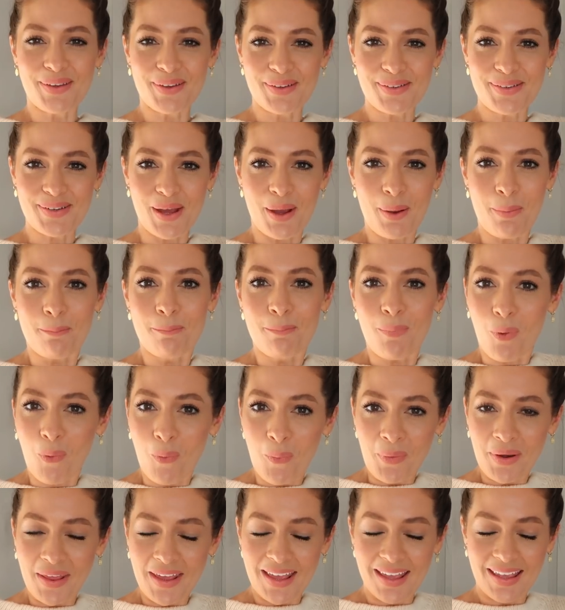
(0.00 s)
Good
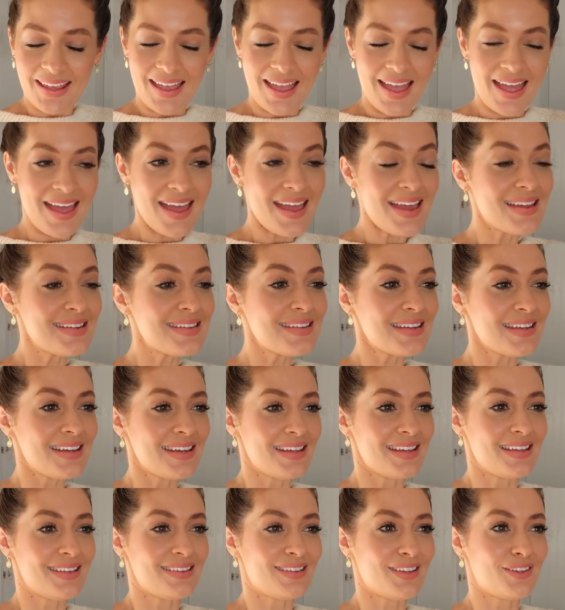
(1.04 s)
morning, it
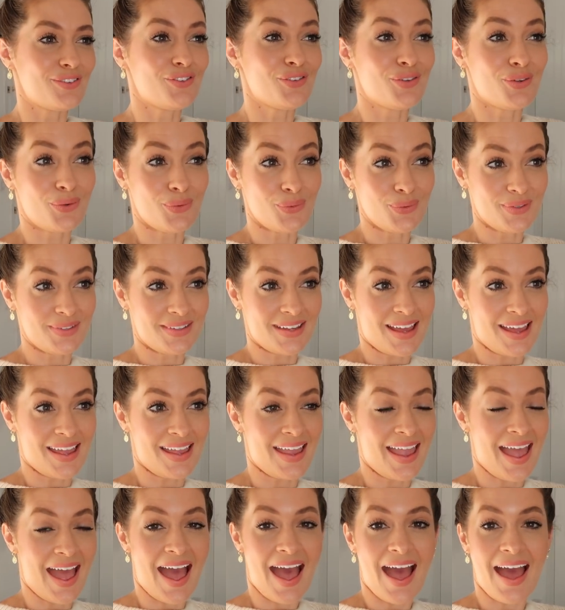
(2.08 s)
is
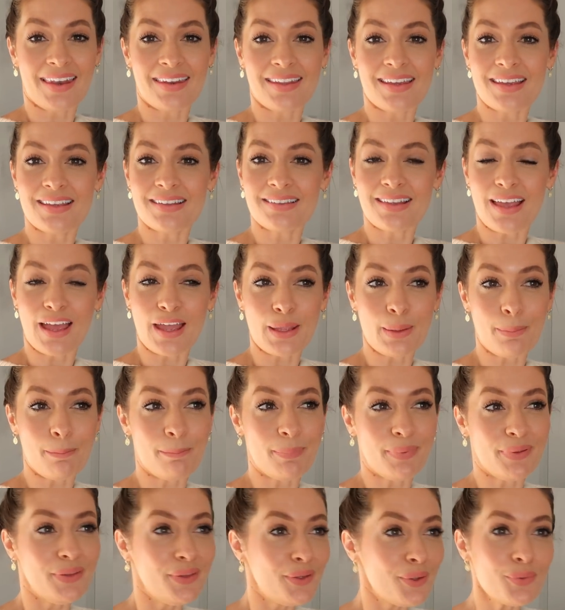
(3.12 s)
Tuesday and it is a
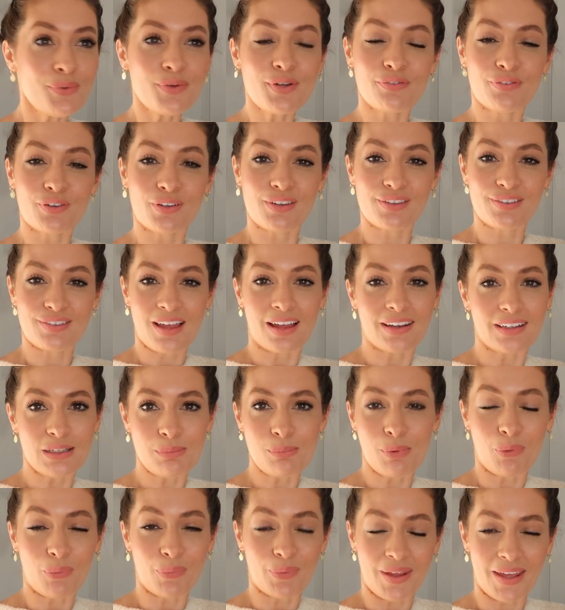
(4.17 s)
beautiful sunny
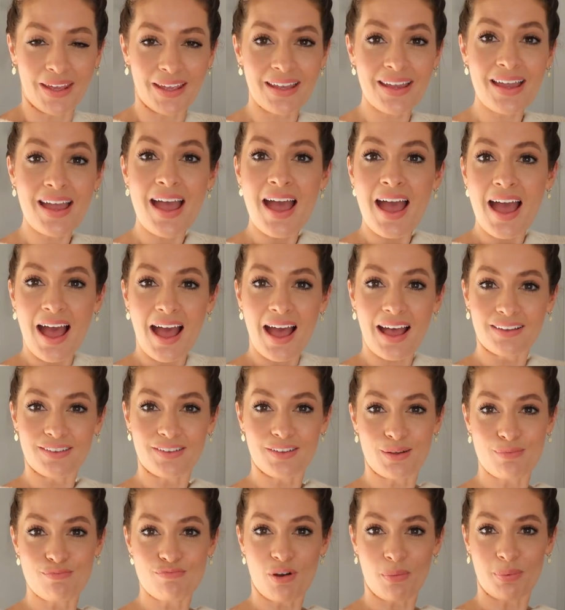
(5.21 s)
morning, as
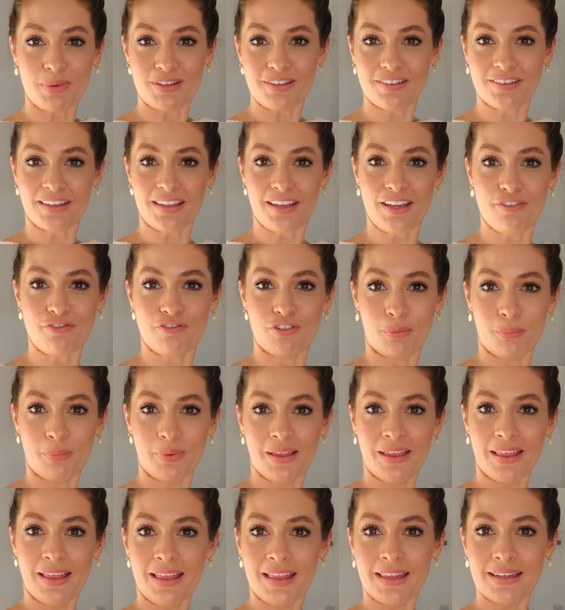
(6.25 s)
you can probably see
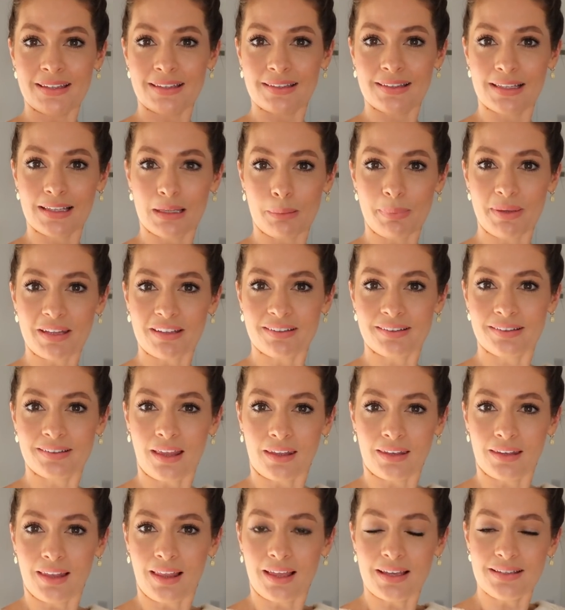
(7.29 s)
from this little bit of
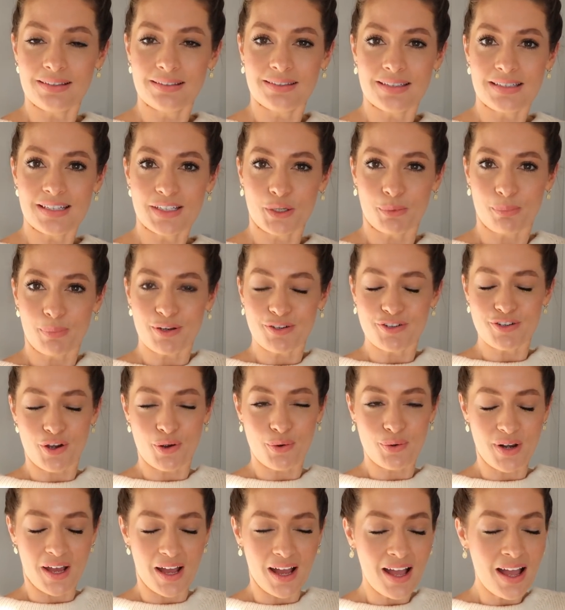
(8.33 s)
sunlight sitting on my
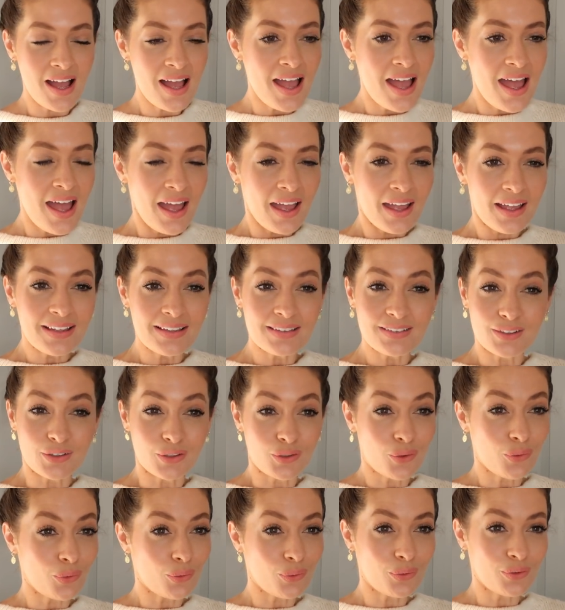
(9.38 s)
shoulder. It is a
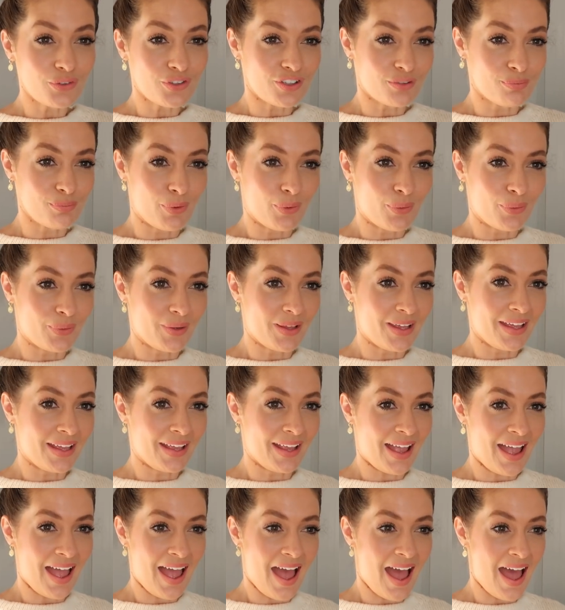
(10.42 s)
gorgeous
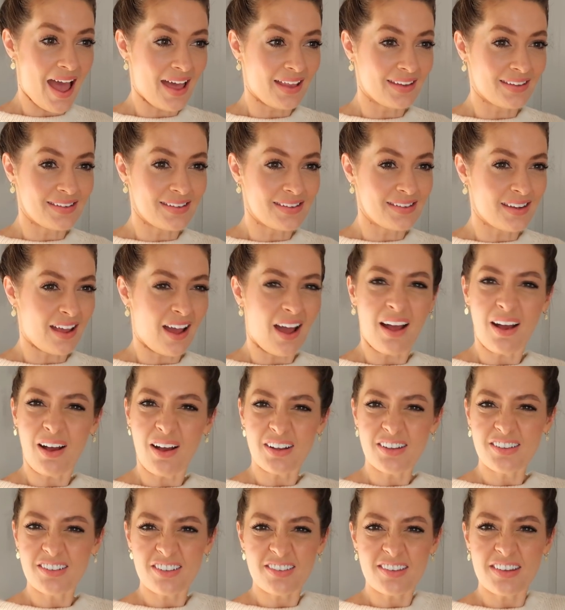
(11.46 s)
morning and oh,
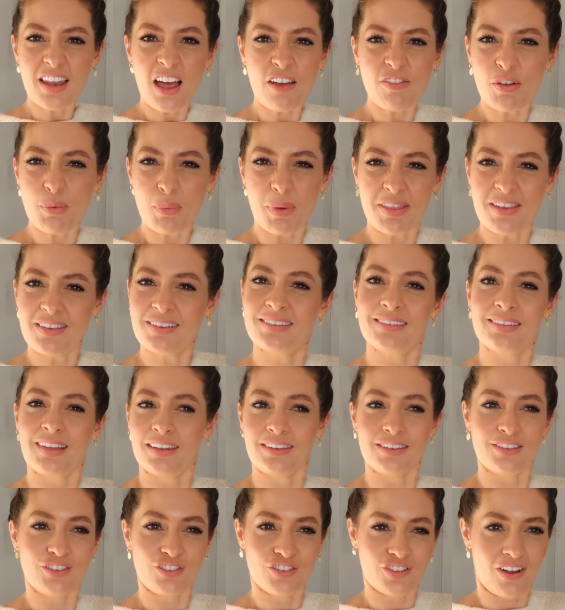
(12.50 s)
I just love it when the
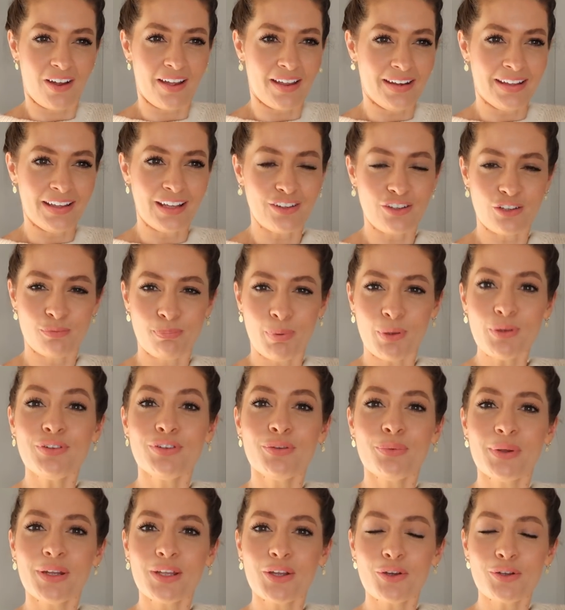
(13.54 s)
sun's shining. It just
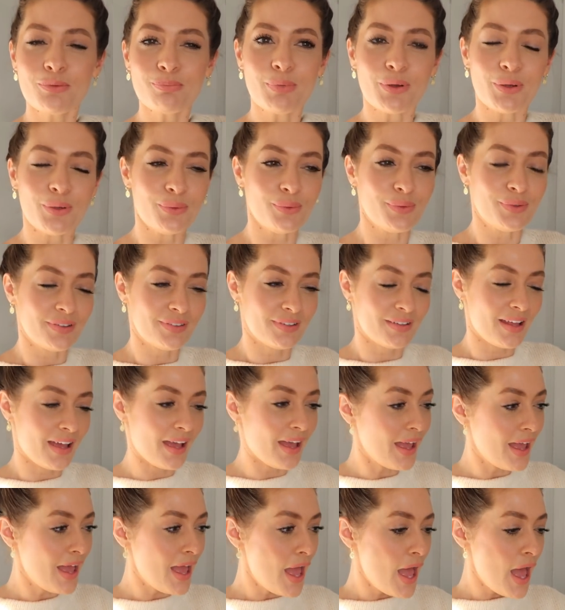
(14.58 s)
puts you in a good mood, doesn't
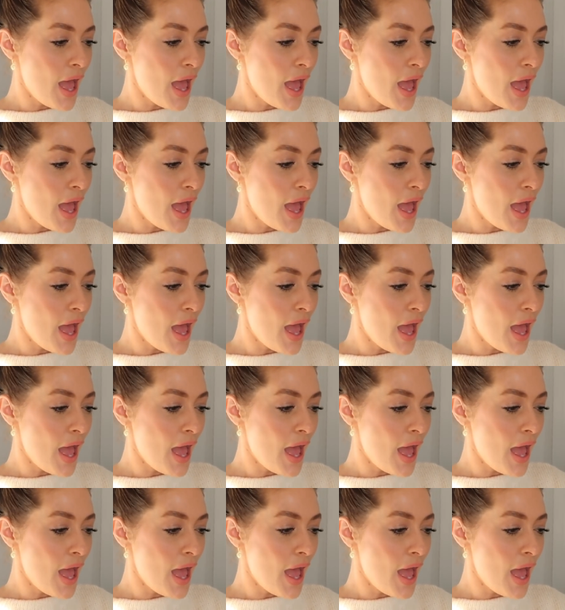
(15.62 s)
it?